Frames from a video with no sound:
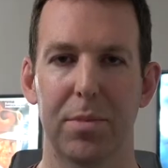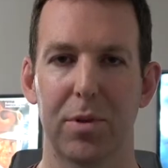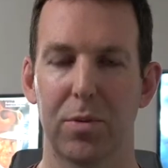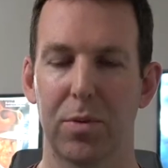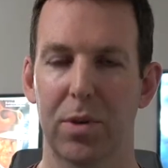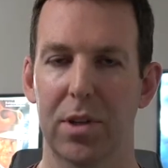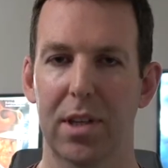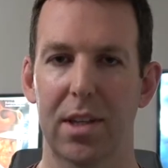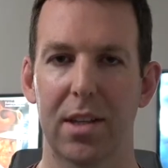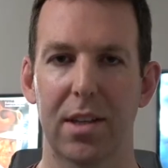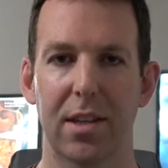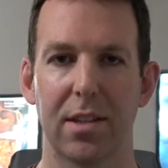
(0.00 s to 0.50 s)
But
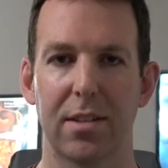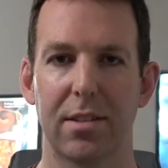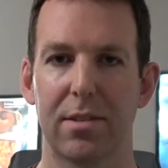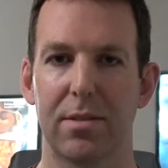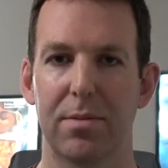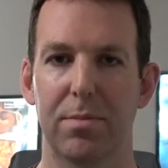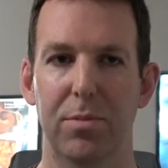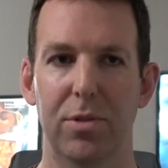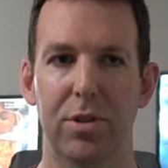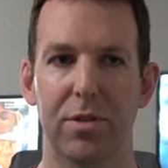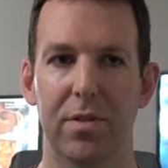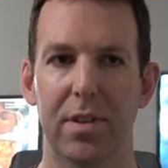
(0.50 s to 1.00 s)
really this
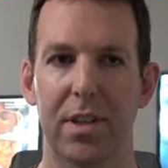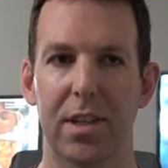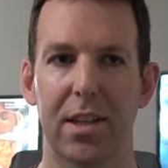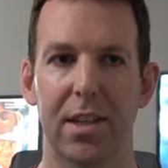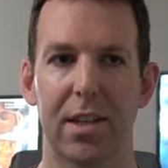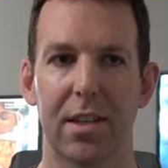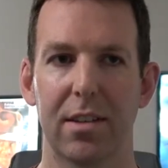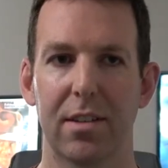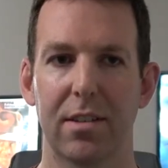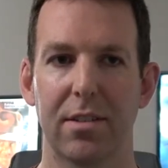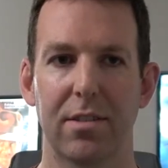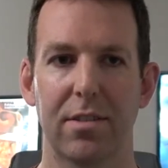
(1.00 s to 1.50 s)
movie
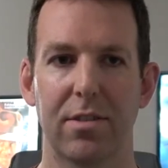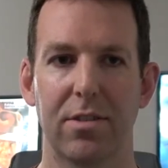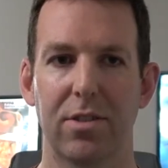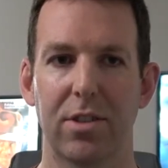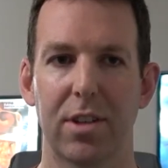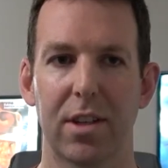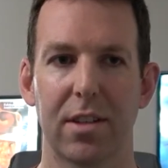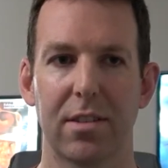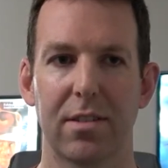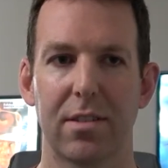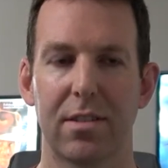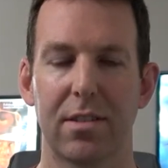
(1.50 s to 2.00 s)
is
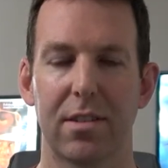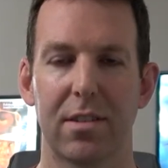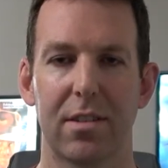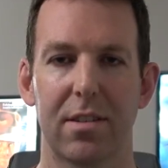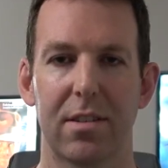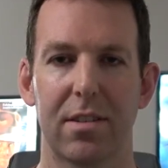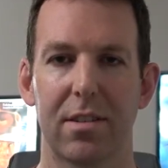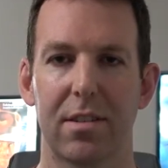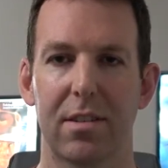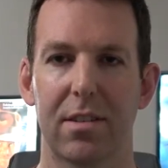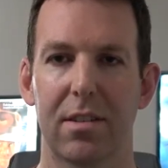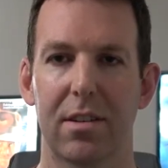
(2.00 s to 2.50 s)
just,
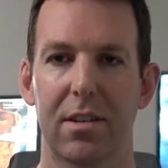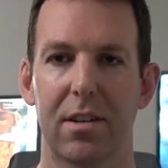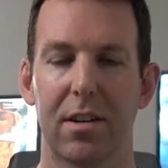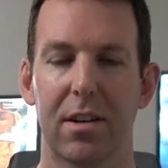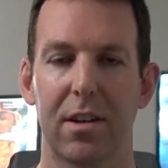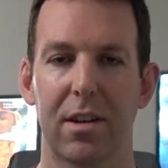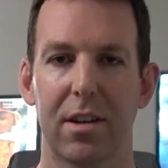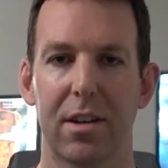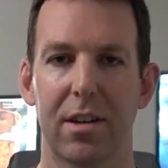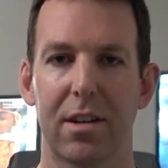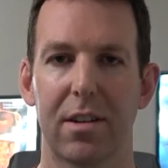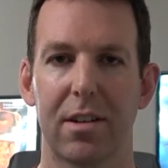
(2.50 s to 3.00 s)

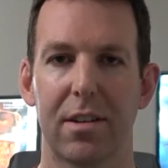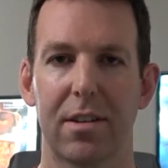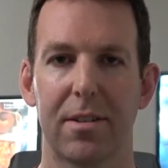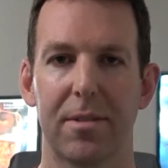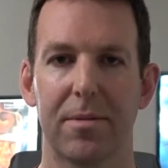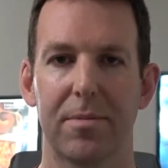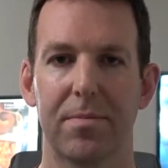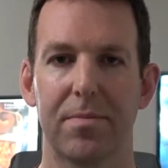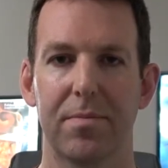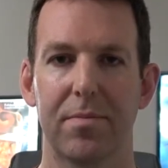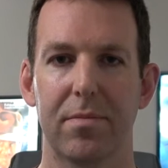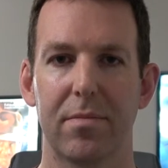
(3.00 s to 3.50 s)

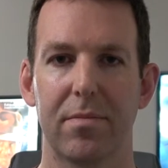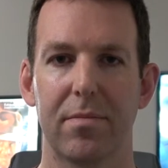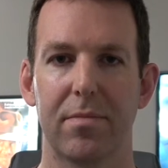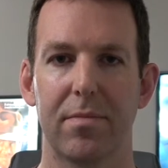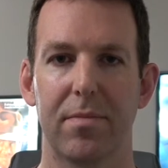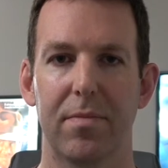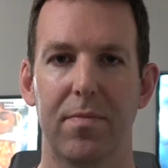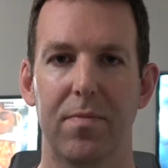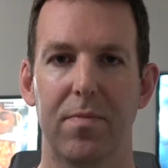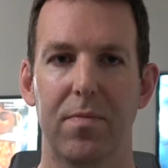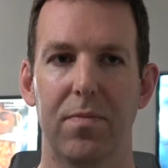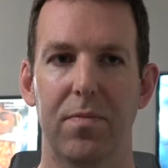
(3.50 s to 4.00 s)

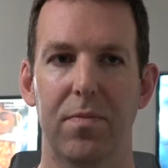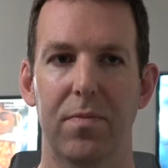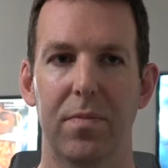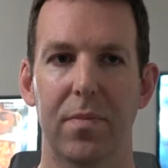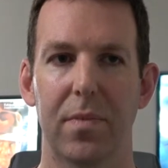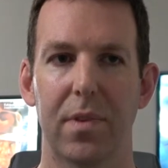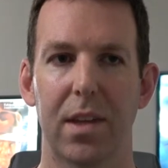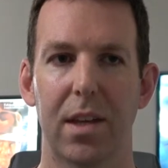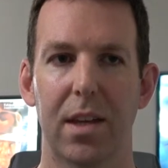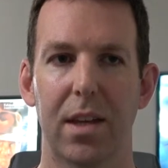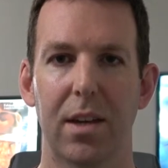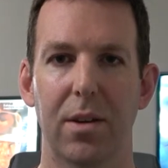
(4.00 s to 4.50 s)

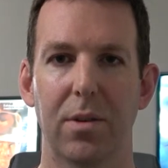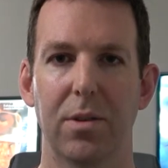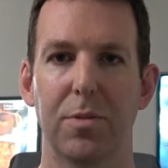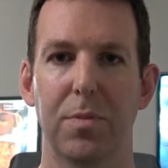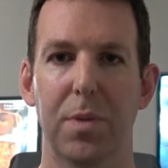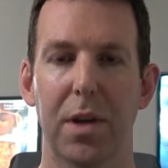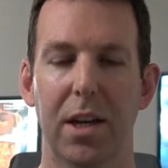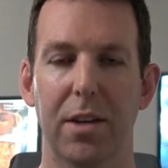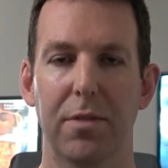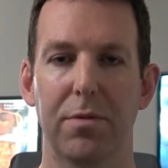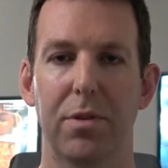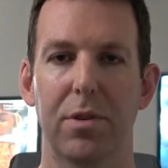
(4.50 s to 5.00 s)
it was
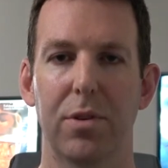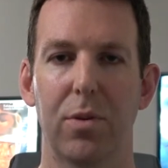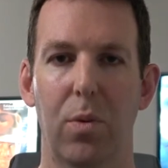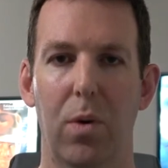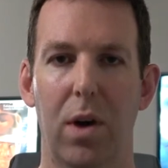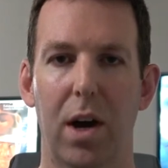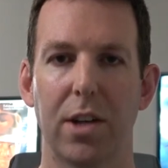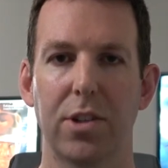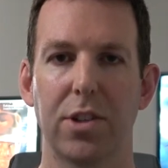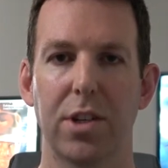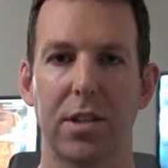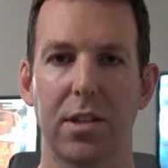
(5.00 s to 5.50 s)
painful to
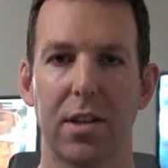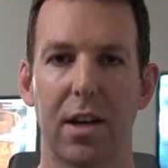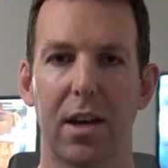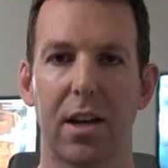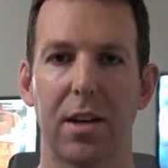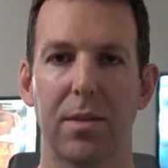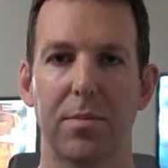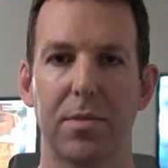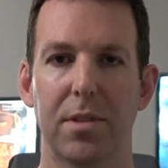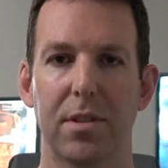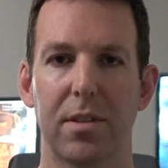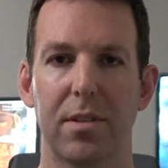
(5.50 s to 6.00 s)
watch at
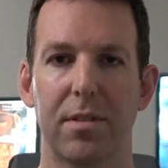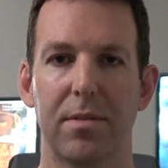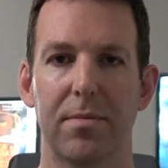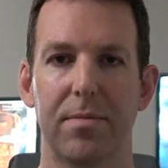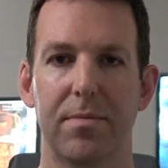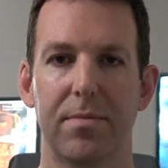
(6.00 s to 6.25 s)
times.